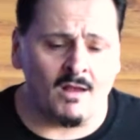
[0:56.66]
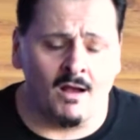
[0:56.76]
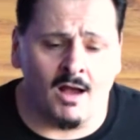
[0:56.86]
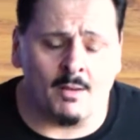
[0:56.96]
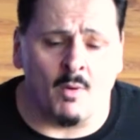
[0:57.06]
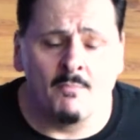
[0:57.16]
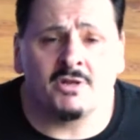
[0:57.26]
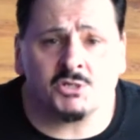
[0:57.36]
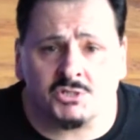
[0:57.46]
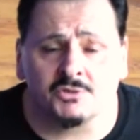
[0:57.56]
I'm a
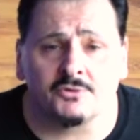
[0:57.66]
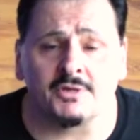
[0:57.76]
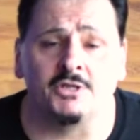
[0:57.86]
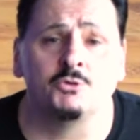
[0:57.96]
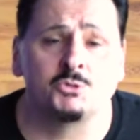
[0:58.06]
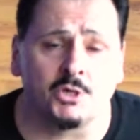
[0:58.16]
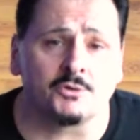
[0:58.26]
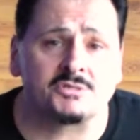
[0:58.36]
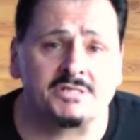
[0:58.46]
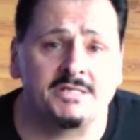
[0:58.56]
minister in New
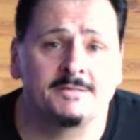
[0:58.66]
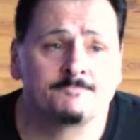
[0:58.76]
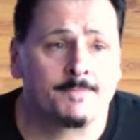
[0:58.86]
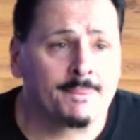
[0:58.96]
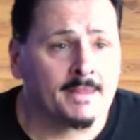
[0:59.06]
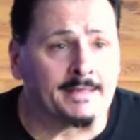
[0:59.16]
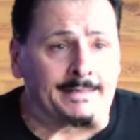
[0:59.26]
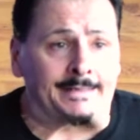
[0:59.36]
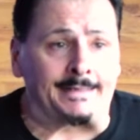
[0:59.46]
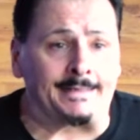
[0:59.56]
Jersey.
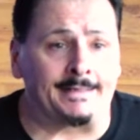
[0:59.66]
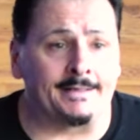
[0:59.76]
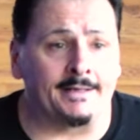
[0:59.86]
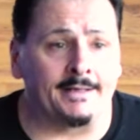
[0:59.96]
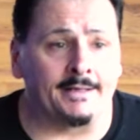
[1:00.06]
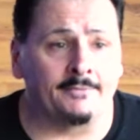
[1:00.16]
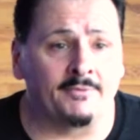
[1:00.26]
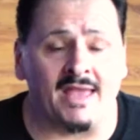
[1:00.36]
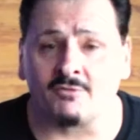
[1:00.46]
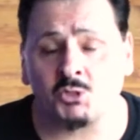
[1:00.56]

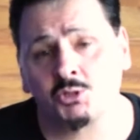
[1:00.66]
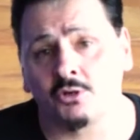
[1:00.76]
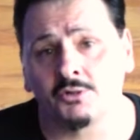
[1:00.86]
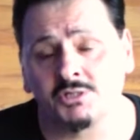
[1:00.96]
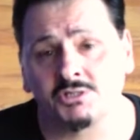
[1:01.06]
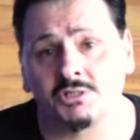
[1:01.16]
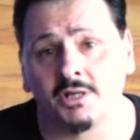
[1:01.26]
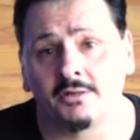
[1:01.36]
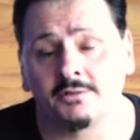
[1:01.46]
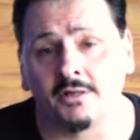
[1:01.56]
We have a church. It's
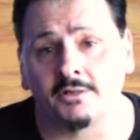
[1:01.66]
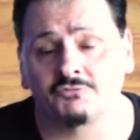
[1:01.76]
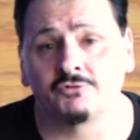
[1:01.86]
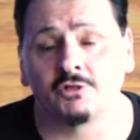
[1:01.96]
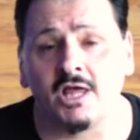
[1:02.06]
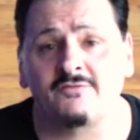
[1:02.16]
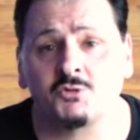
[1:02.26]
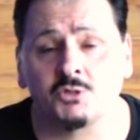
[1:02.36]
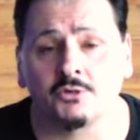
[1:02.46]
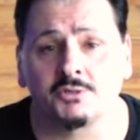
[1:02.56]
a Real Life
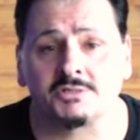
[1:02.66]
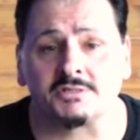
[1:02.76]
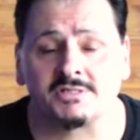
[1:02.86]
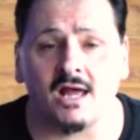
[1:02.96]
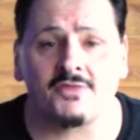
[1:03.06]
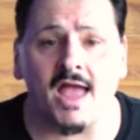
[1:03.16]
Church in South